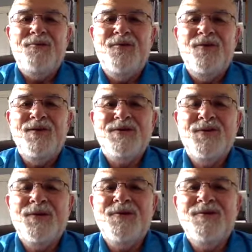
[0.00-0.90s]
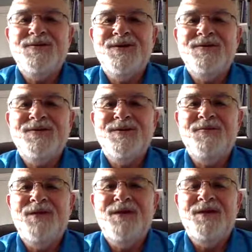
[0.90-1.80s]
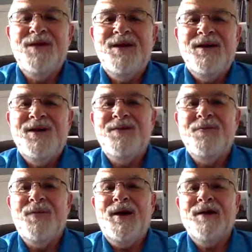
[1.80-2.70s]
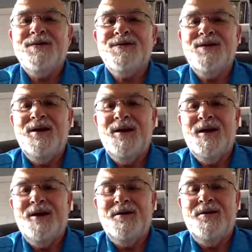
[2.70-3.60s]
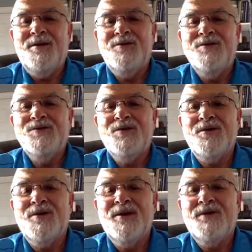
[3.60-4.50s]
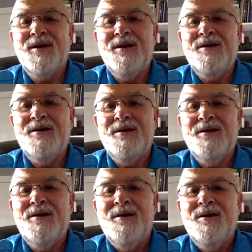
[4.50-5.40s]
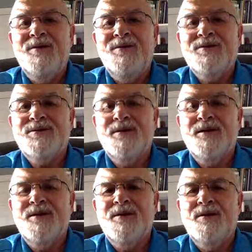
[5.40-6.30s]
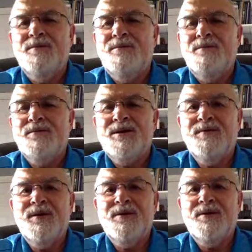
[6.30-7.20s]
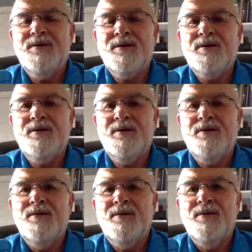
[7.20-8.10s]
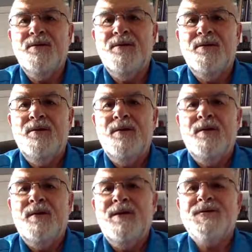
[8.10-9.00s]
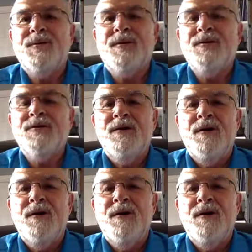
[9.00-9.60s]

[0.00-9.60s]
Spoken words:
The speaker says something in the past and they use their left hand, and you say, something didn't click there. That's because